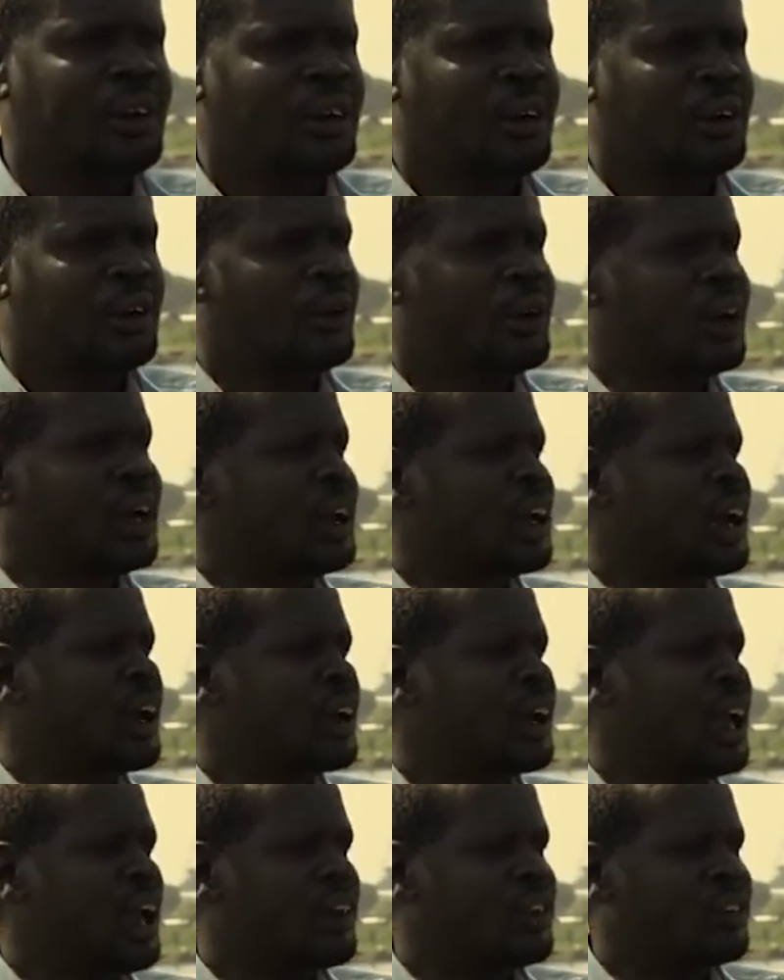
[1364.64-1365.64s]
you end up
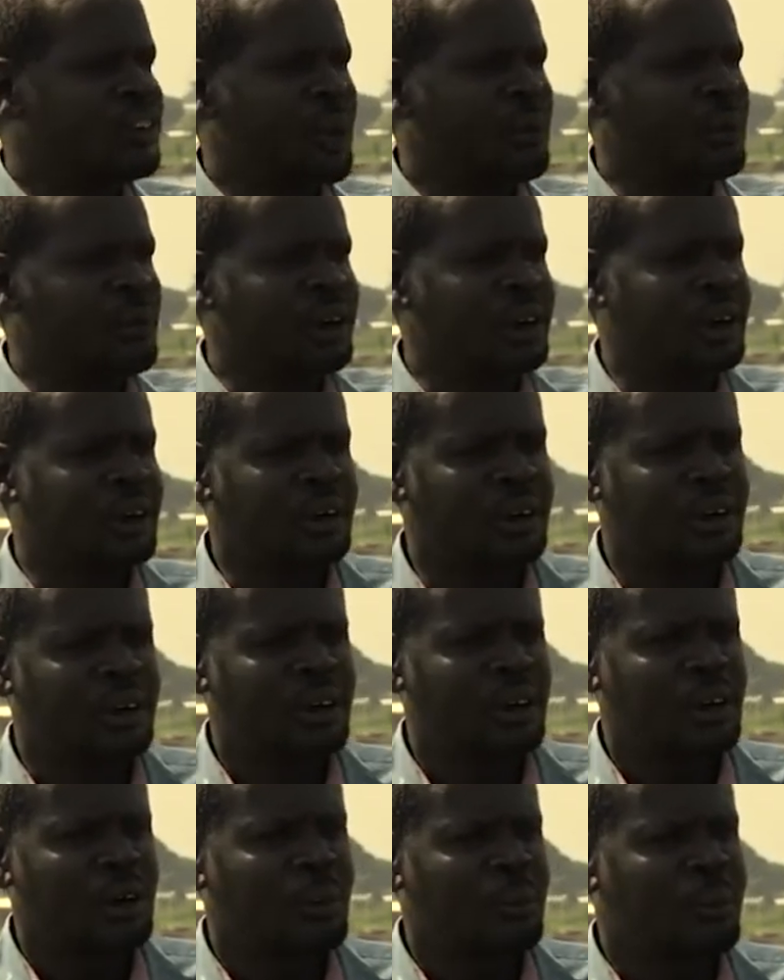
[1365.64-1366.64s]
like somebody
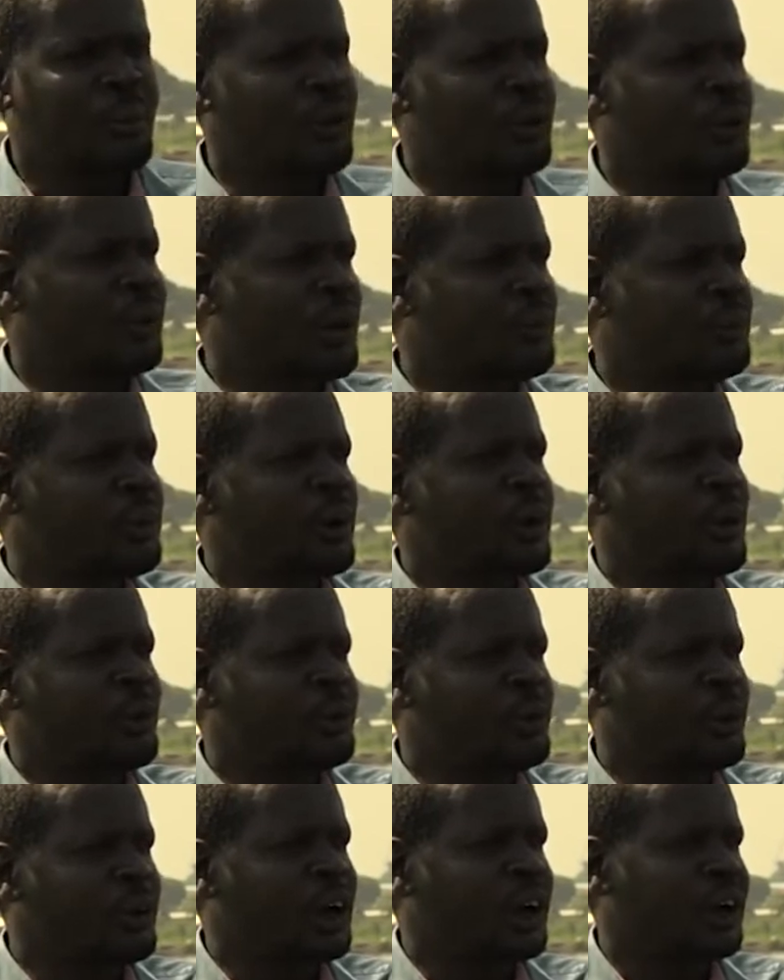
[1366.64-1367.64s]
put one bag of
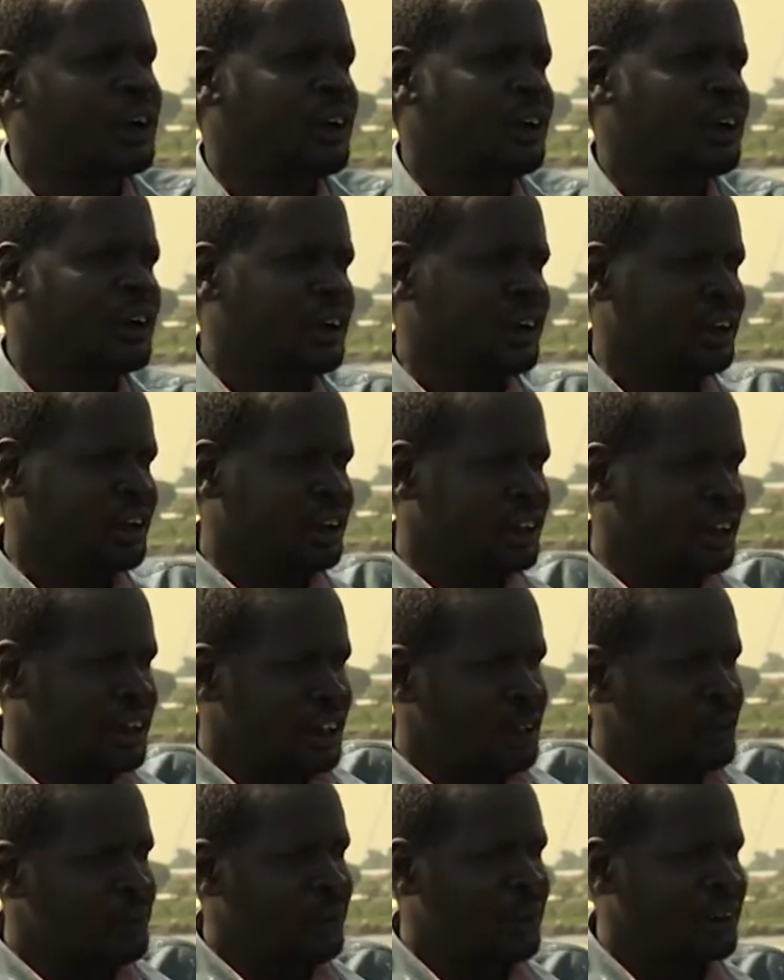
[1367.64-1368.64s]
sugar in the
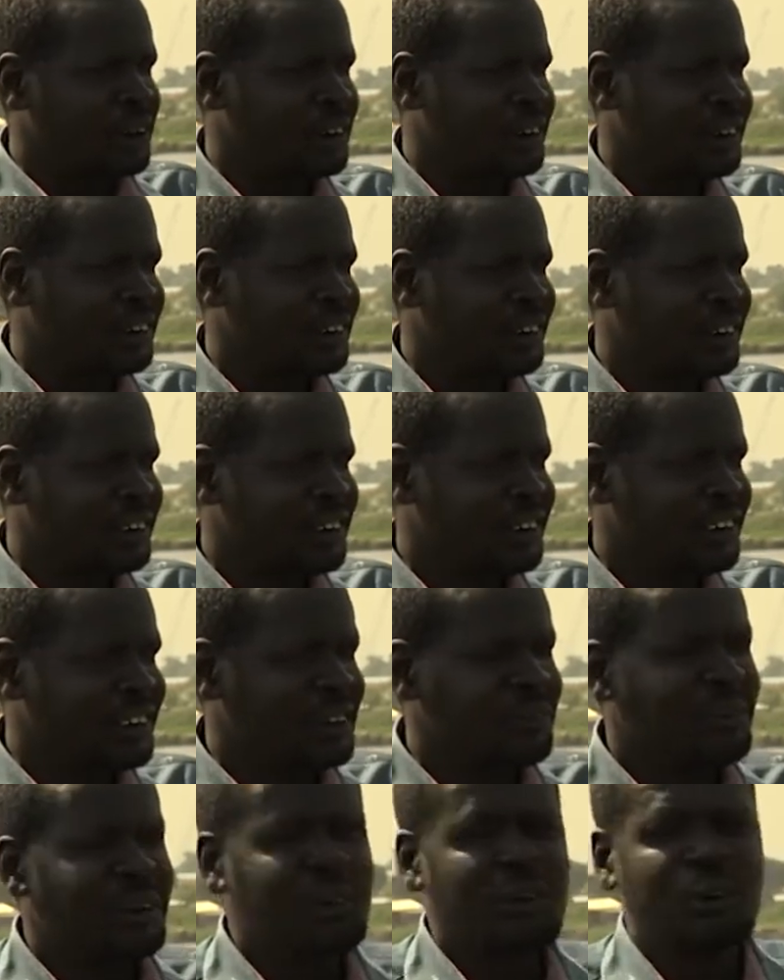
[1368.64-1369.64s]
river.
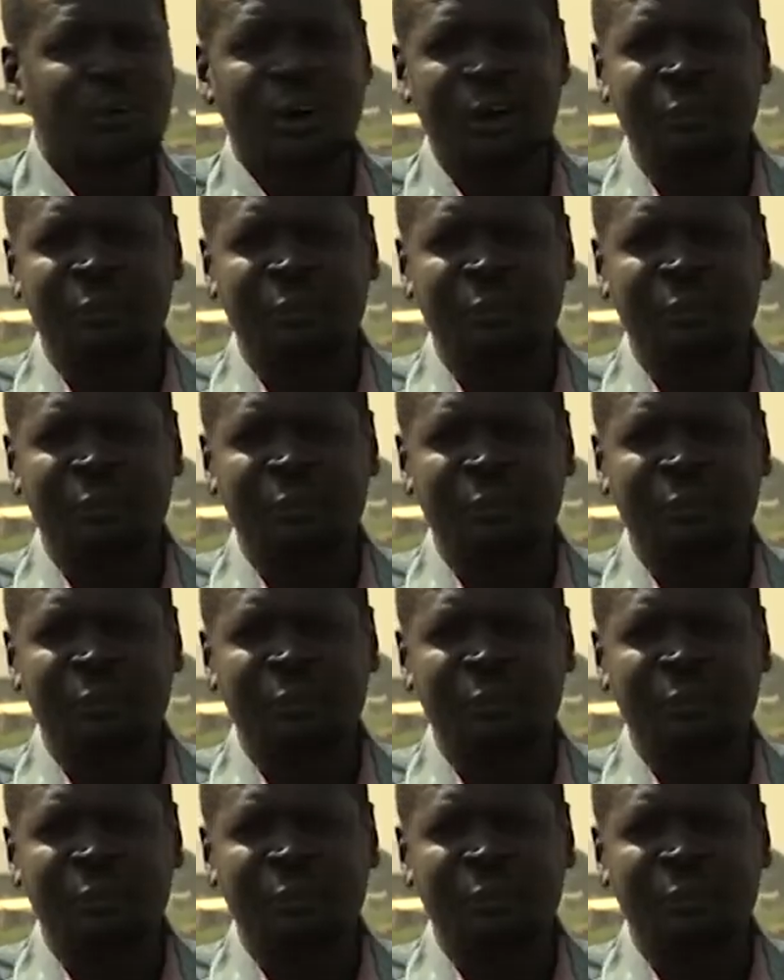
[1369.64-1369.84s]
Even do what